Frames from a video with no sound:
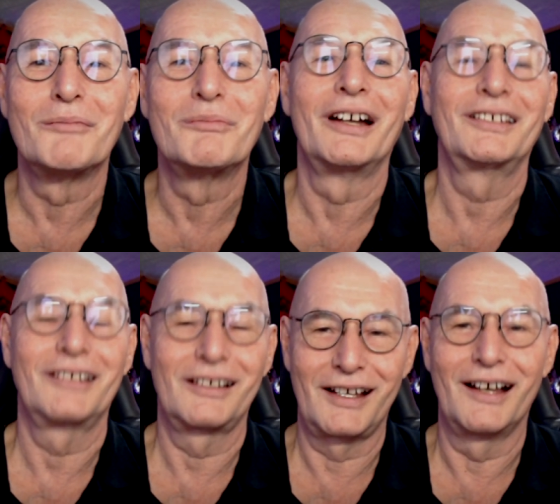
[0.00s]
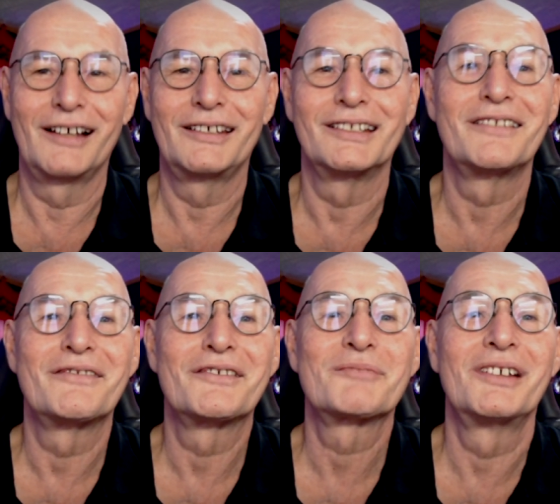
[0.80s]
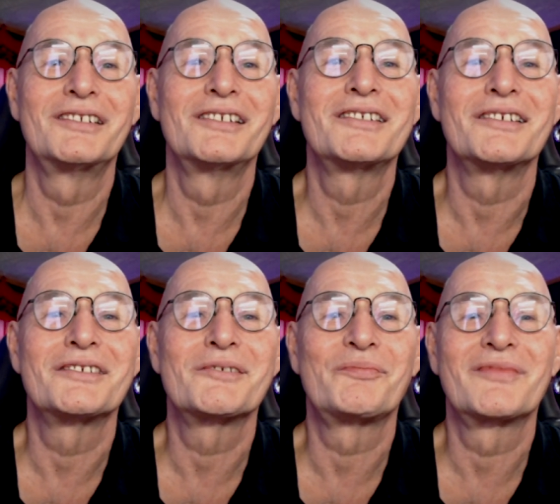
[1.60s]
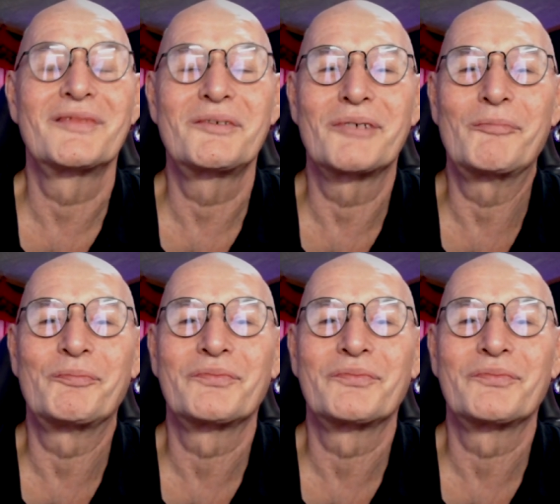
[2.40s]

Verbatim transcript: buying a car here this meditation, right?